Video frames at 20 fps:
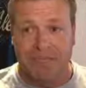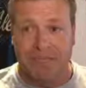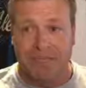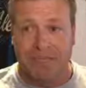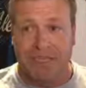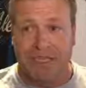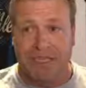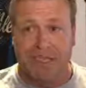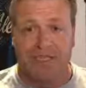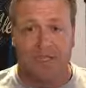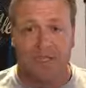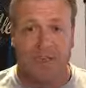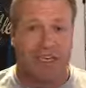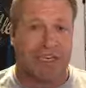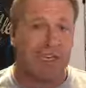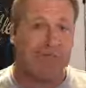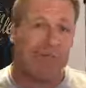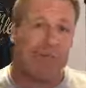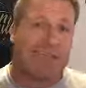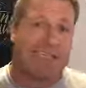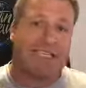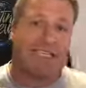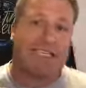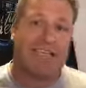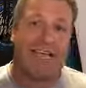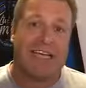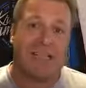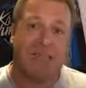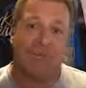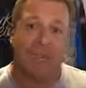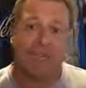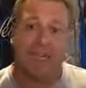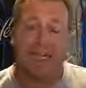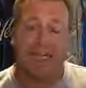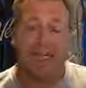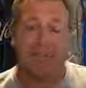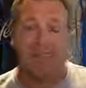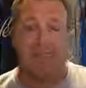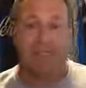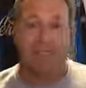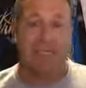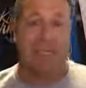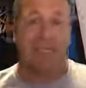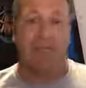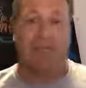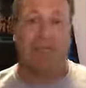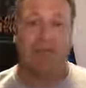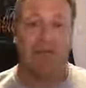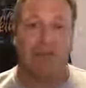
It's like a Trans-Tasman Cup nearly now.